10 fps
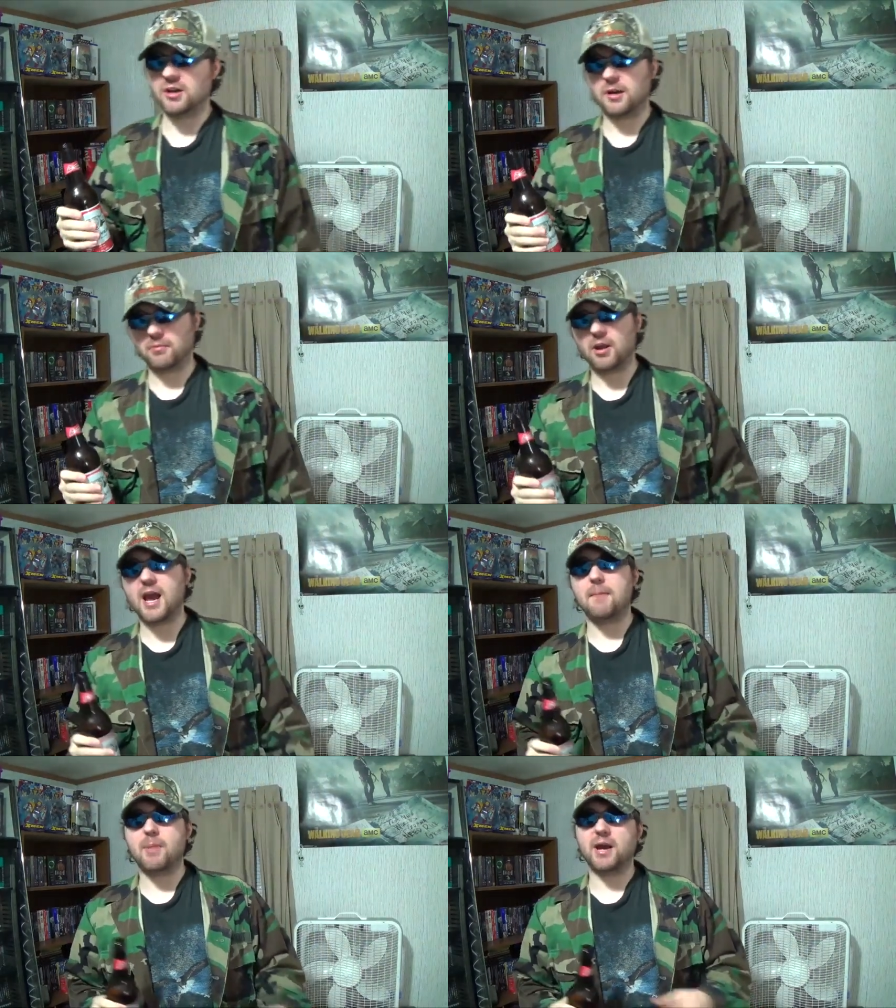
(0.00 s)
I'm
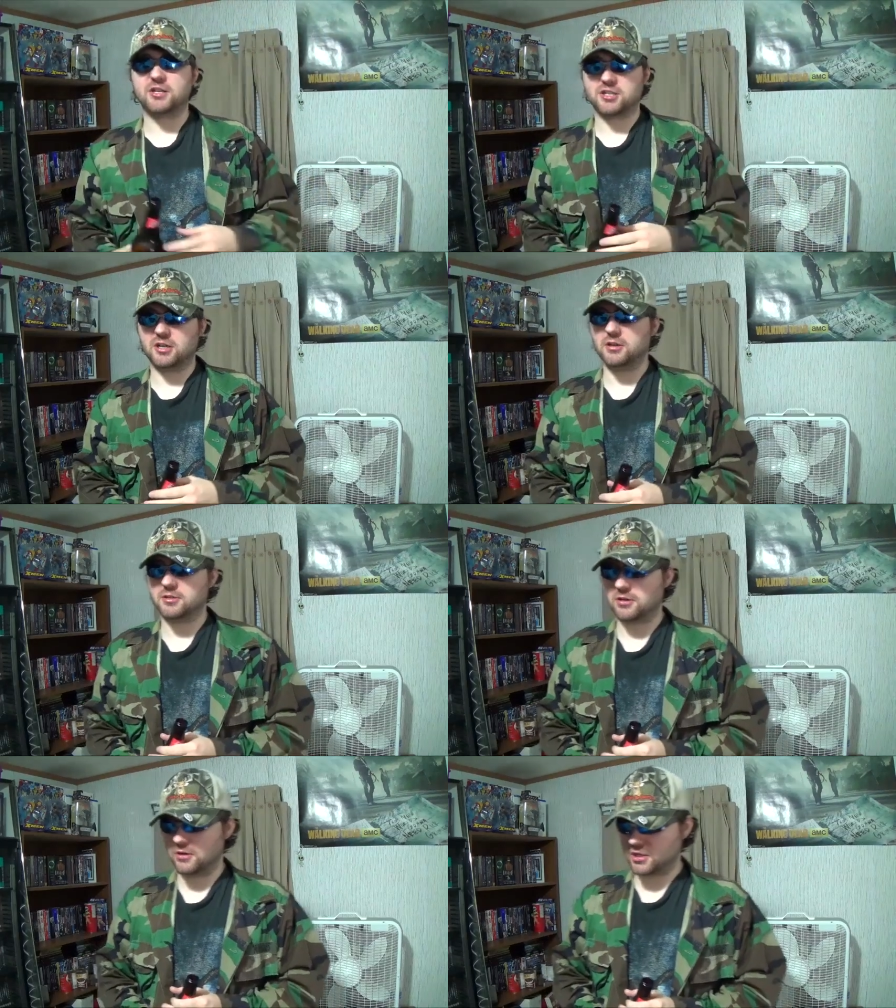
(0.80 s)
glad
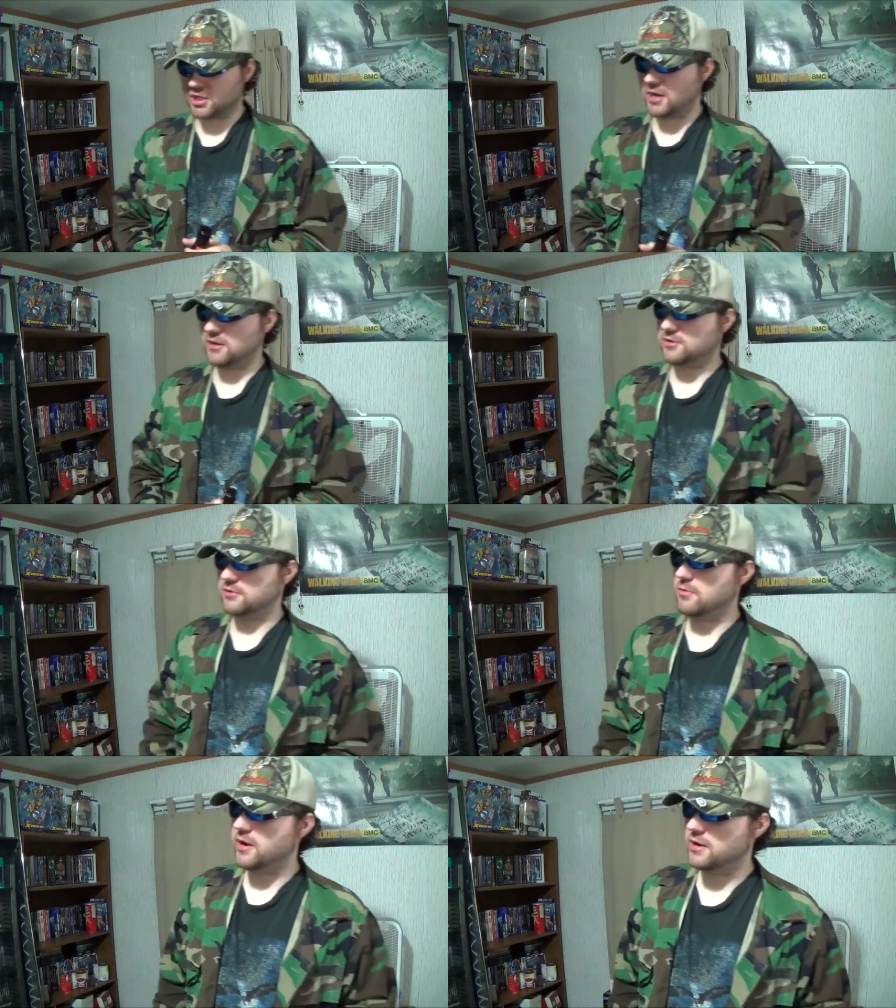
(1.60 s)
is gonna change
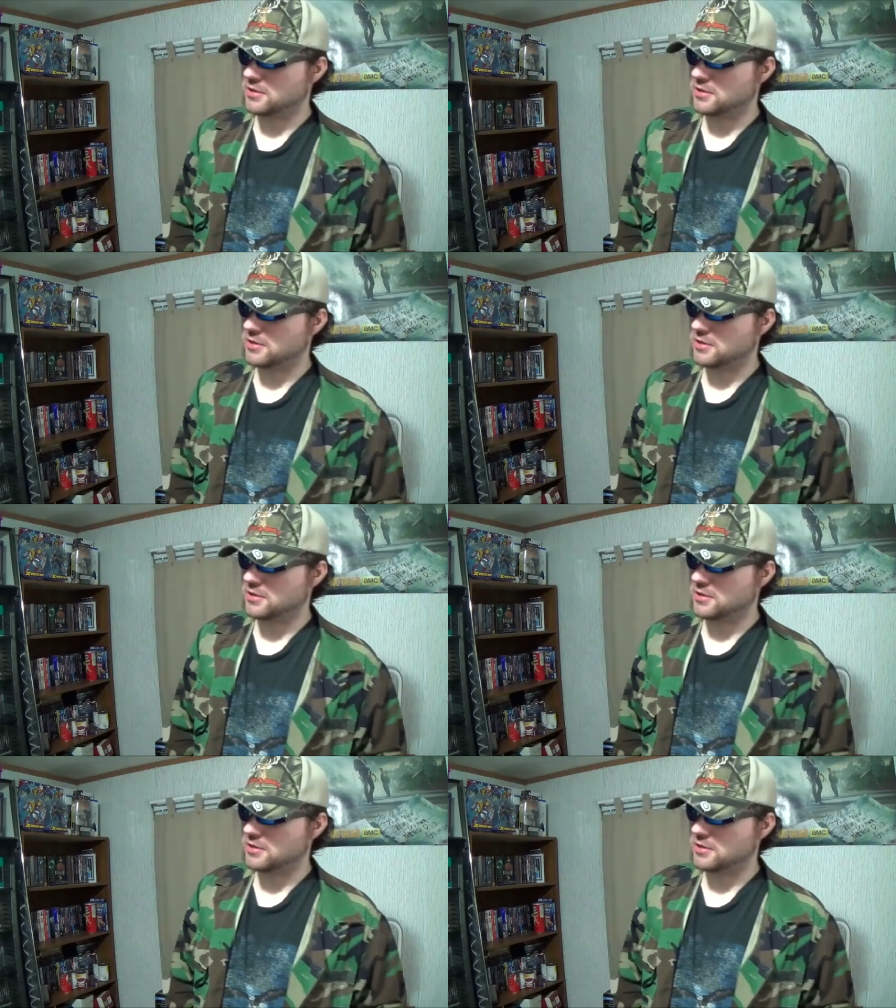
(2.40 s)
her ways,